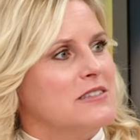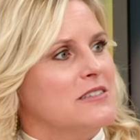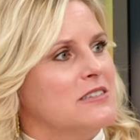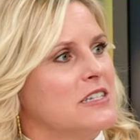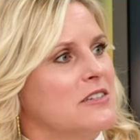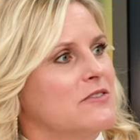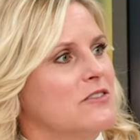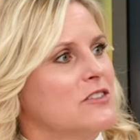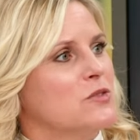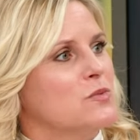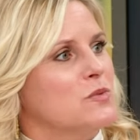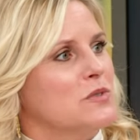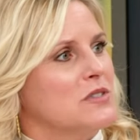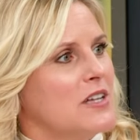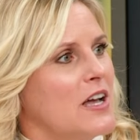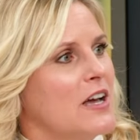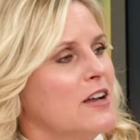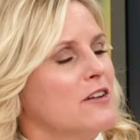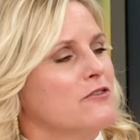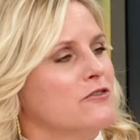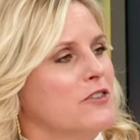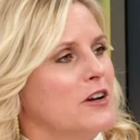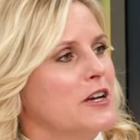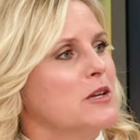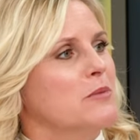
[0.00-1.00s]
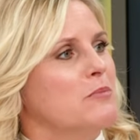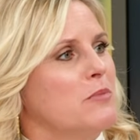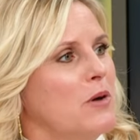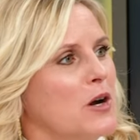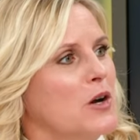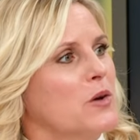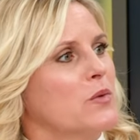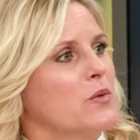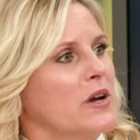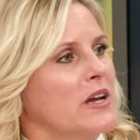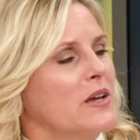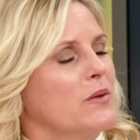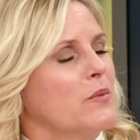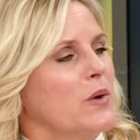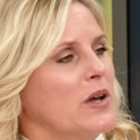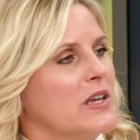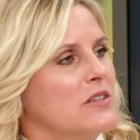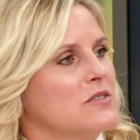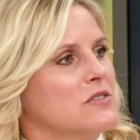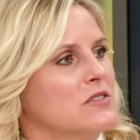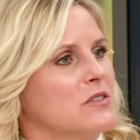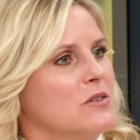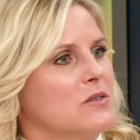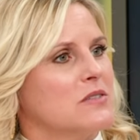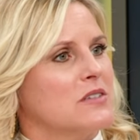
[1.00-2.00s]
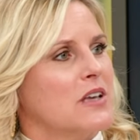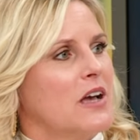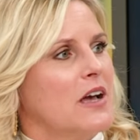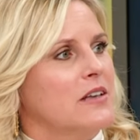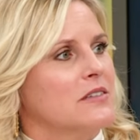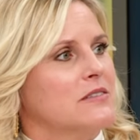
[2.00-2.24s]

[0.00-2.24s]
Stevens was not afraid to part ways with those guys. And